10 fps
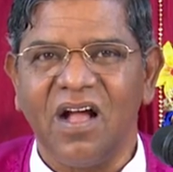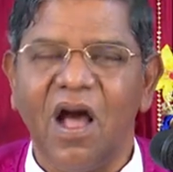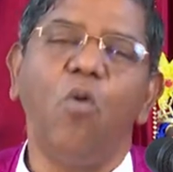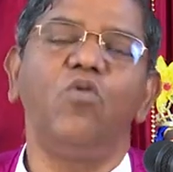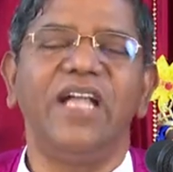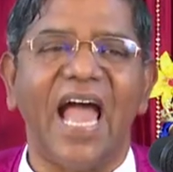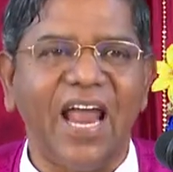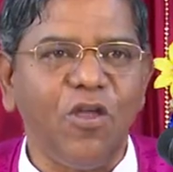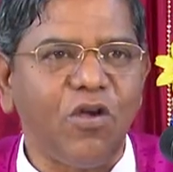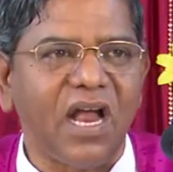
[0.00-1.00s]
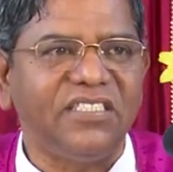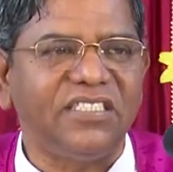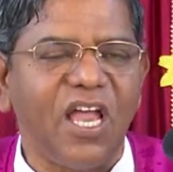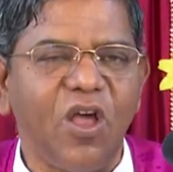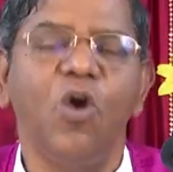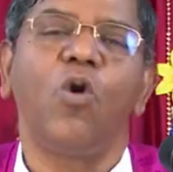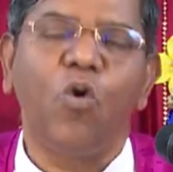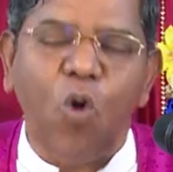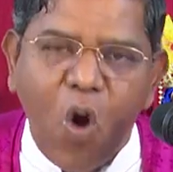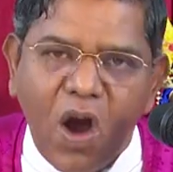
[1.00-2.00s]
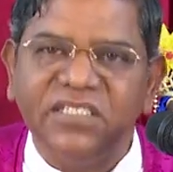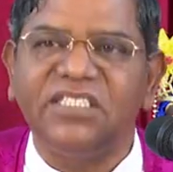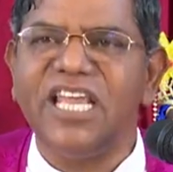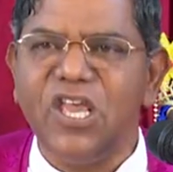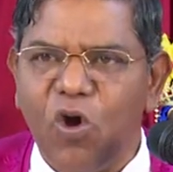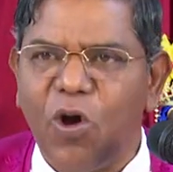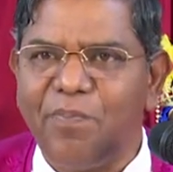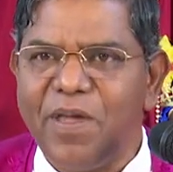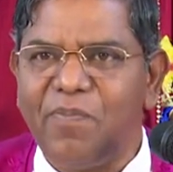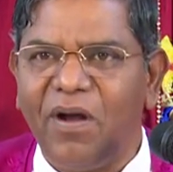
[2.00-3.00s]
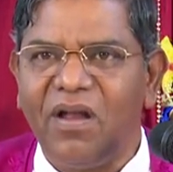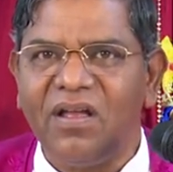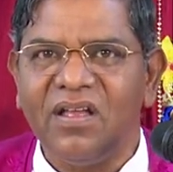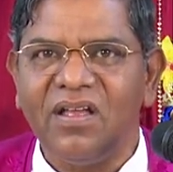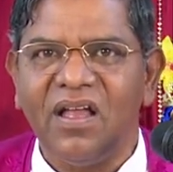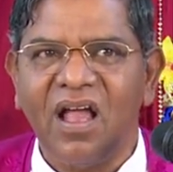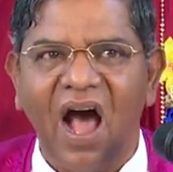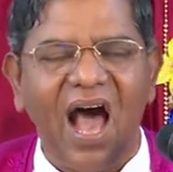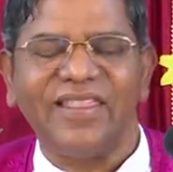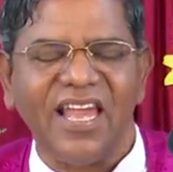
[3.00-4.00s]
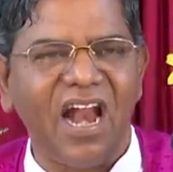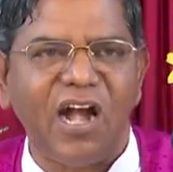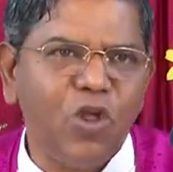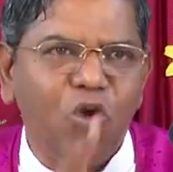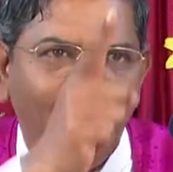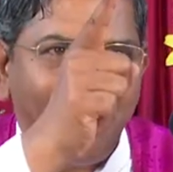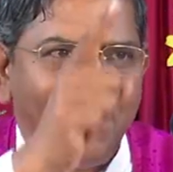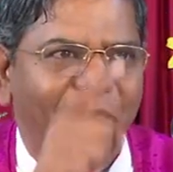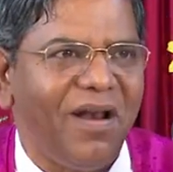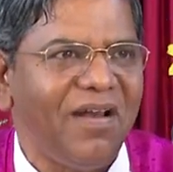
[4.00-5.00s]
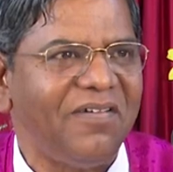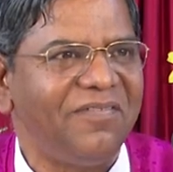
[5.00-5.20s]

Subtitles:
How dare you can say, go and see your people. Are they not your people?